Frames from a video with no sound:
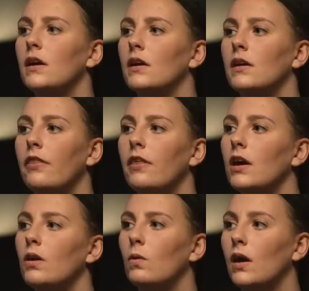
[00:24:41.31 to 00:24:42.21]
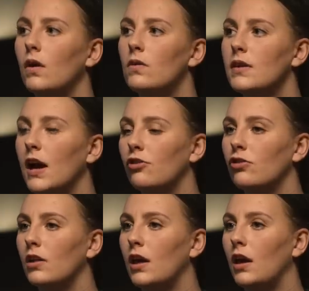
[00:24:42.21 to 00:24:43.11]
nothing where I was
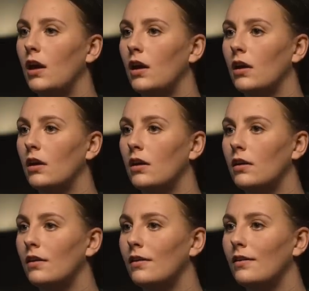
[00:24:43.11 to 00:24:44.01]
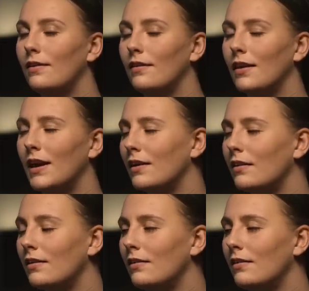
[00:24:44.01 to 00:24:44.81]
actually, like,